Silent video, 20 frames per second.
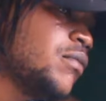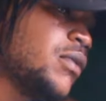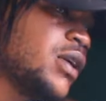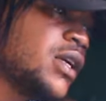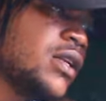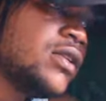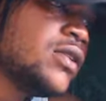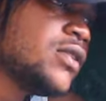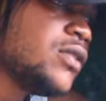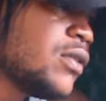
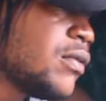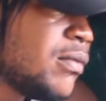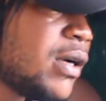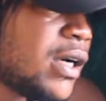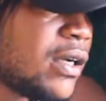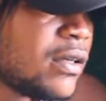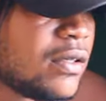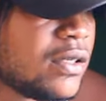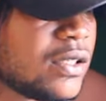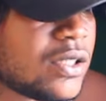meds, no
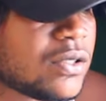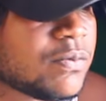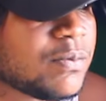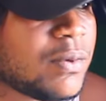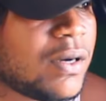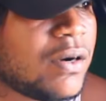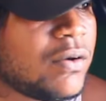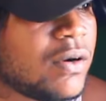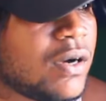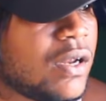badness
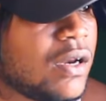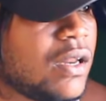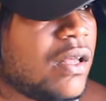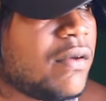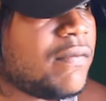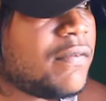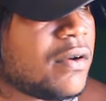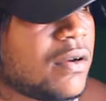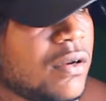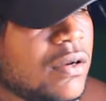power
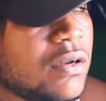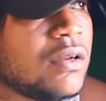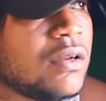level.